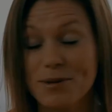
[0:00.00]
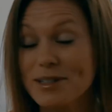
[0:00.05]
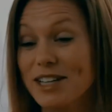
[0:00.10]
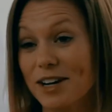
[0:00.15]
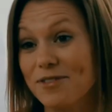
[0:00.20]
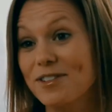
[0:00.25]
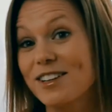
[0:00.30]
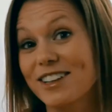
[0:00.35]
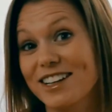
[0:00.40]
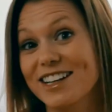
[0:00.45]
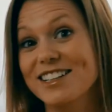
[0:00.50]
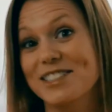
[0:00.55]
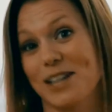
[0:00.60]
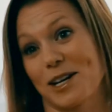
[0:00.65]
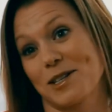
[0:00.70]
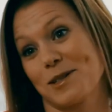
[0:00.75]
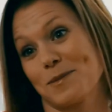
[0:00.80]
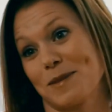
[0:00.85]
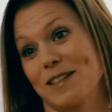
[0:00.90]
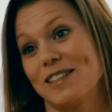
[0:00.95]
were definitely
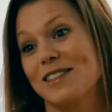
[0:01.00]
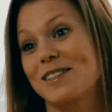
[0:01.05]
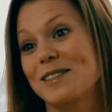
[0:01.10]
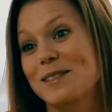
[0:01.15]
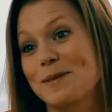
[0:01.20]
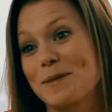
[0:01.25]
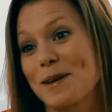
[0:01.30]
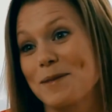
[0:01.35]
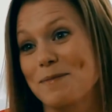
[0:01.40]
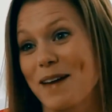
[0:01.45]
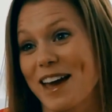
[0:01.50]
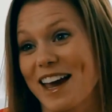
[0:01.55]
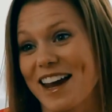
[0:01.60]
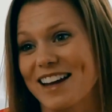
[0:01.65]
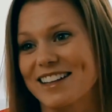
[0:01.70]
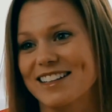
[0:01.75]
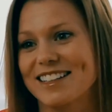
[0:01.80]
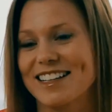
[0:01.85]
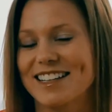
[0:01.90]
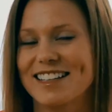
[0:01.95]
adjustments to be
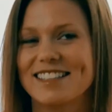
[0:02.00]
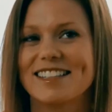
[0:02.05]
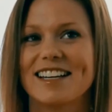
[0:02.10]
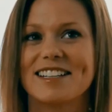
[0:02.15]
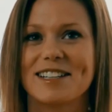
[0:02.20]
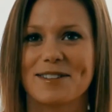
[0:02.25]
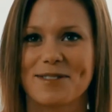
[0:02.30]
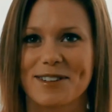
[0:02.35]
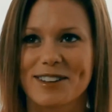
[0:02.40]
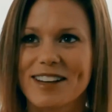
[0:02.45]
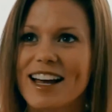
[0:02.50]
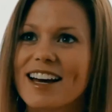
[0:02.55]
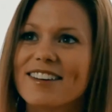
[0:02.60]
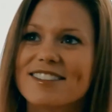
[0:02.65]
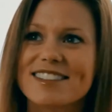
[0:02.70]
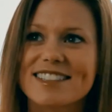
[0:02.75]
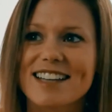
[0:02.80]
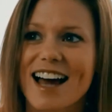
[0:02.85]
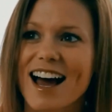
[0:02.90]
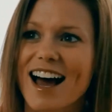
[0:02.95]
made. It is a different
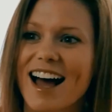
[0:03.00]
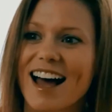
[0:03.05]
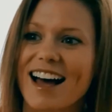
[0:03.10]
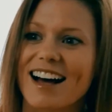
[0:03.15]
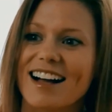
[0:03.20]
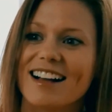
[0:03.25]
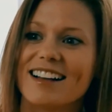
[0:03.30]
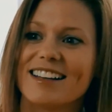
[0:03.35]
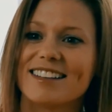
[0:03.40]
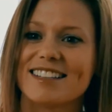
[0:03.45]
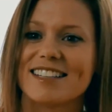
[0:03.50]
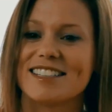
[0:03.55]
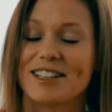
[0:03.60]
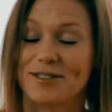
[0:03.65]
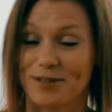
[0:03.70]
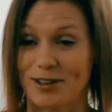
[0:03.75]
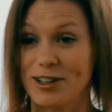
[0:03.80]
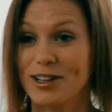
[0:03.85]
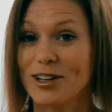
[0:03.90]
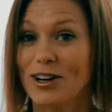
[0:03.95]
lifestyle, it's a
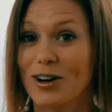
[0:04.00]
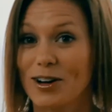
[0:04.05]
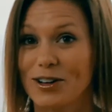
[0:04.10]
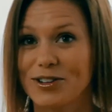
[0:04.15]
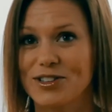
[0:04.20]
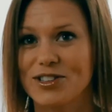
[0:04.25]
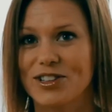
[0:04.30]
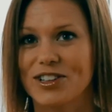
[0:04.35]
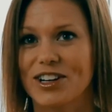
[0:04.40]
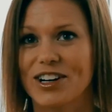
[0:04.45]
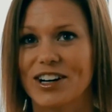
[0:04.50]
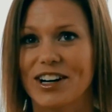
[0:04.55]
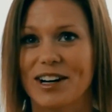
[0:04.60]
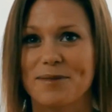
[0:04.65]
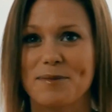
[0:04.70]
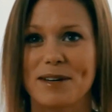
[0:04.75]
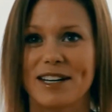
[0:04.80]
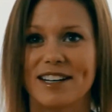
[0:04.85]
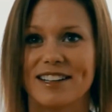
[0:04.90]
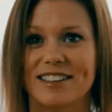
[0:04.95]
different culture. I
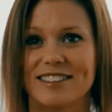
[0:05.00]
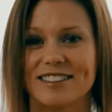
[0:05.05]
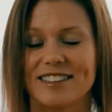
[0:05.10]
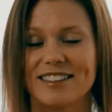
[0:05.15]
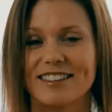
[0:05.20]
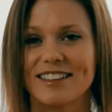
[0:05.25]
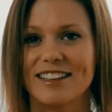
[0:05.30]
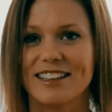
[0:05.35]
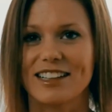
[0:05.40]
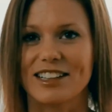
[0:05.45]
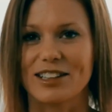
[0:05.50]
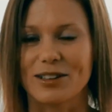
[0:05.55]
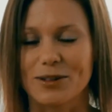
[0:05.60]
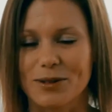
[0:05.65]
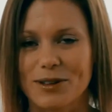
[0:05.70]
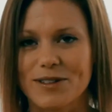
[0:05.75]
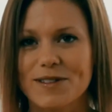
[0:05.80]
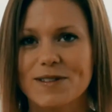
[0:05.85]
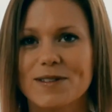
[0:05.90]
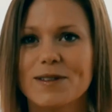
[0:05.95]
mean, you
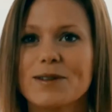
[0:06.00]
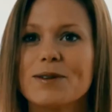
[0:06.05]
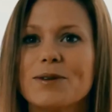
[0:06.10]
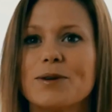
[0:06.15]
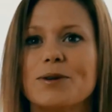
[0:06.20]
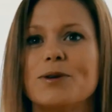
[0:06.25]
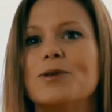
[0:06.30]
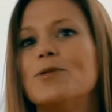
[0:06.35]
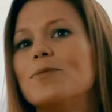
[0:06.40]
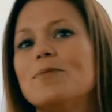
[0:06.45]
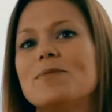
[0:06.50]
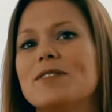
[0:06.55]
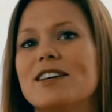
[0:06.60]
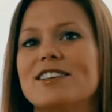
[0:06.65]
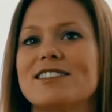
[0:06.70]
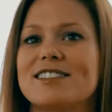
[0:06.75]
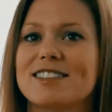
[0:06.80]
assume that